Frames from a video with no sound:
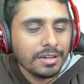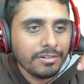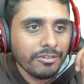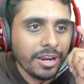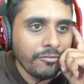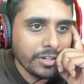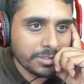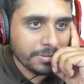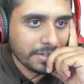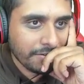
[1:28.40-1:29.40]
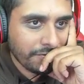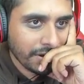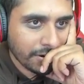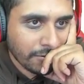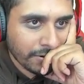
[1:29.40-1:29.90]
Right, Richmond I
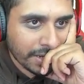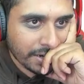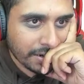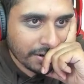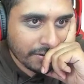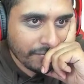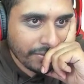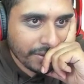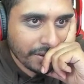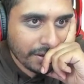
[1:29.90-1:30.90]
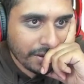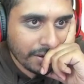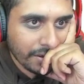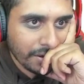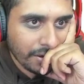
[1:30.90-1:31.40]
think will win
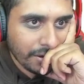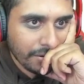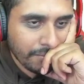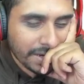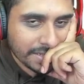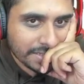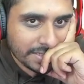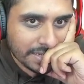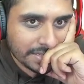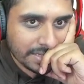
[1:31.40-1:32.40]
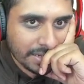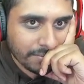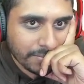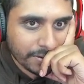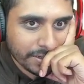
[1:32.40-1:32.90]
by
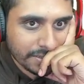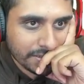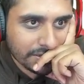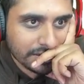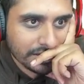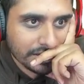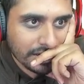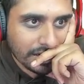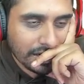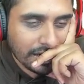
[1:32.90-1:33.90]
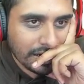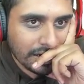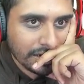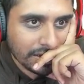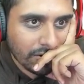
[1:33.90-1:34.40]
16 points.
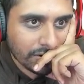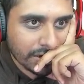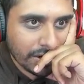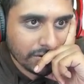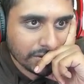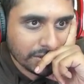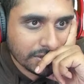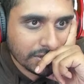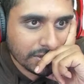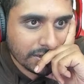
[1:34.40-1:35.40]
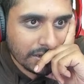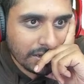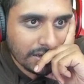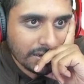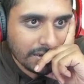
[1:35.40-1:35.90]
Gold Coast,
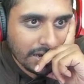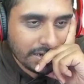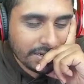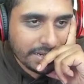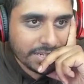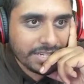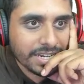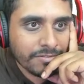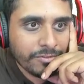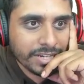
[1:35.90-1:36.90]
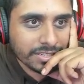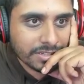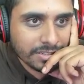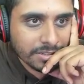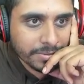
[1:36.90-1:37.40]
I did that to take a
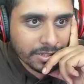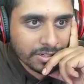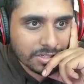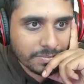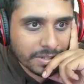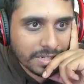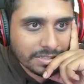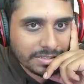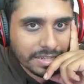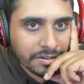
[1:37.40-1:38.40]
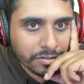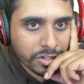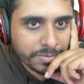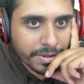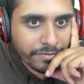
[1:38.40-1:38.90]
risk, to be honest, but let's just say Gold
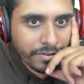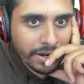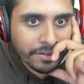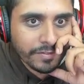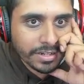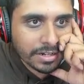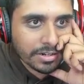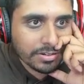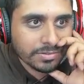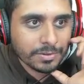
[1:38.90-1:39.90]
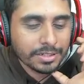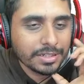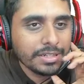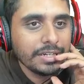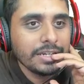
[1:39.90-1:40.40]
Coast by 5 in a close one.
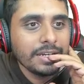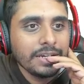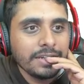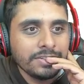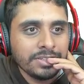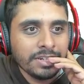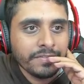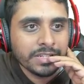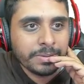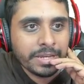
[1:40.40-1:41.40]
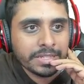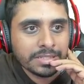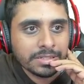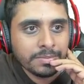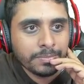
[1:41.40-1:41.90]
GWS beat
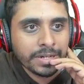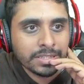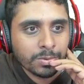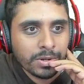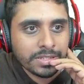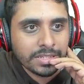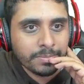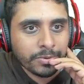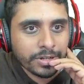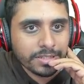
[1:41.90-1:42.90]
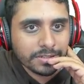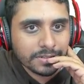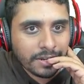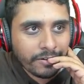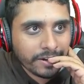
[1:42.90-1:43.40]
Essendon by 20
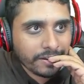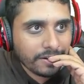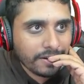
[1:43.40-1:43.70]
points, I reckon.